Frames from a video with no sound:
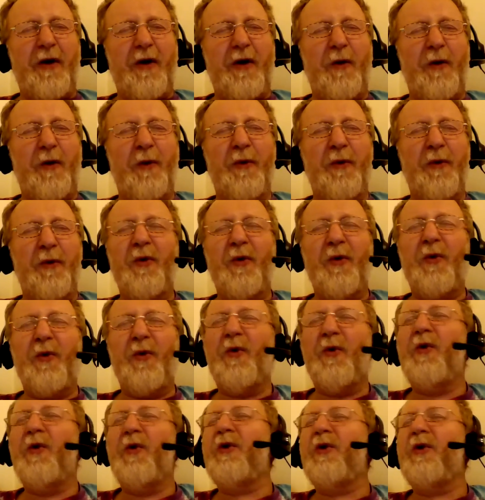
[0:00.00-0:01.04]

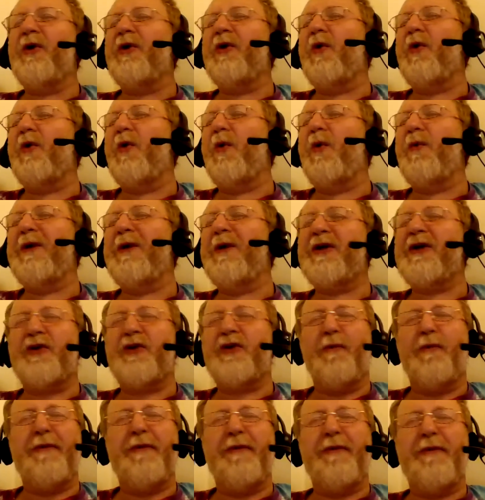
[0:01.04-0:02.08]
who you wish
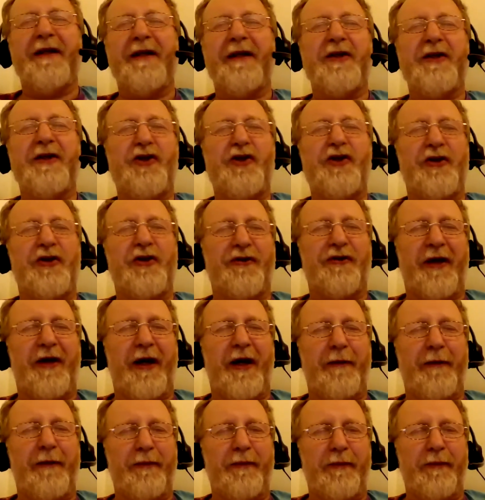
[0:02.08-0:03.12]
to bring the children
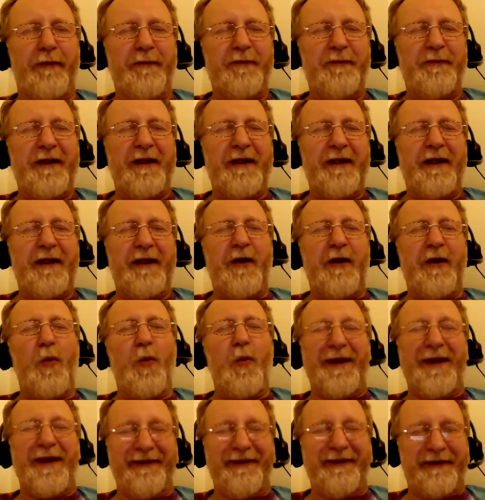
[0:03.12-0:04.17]
up
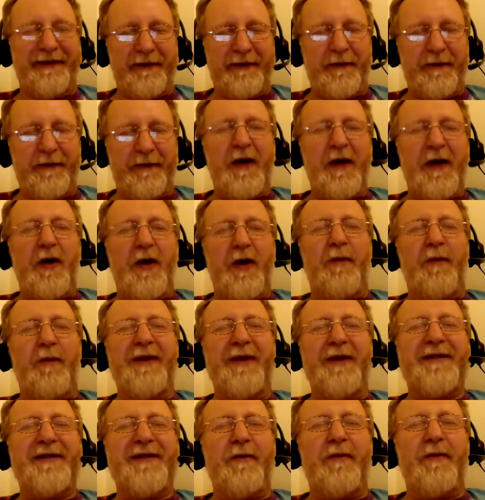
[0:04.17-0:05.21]
with.
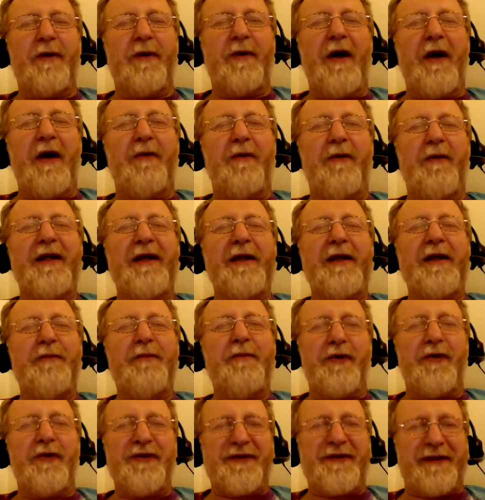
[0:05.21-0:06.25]
With, with that
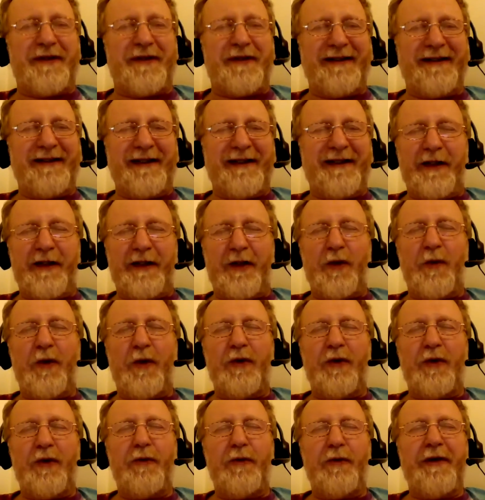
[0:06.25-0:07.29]
person, you
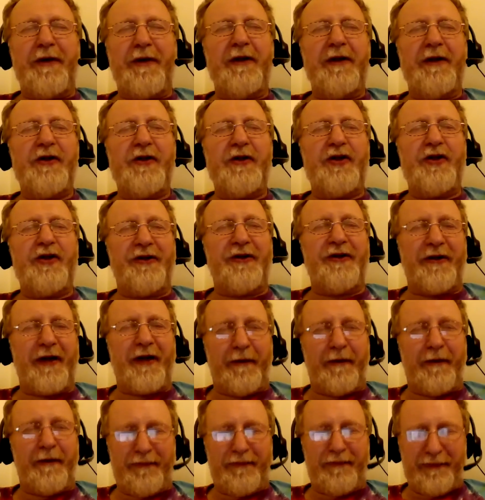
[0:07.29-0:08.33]
want to bring the children
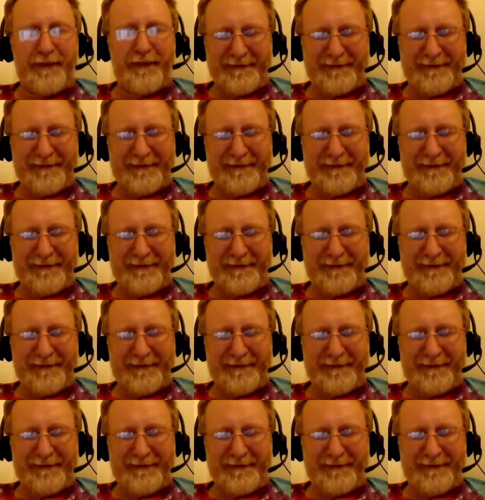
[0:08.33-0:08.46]
up.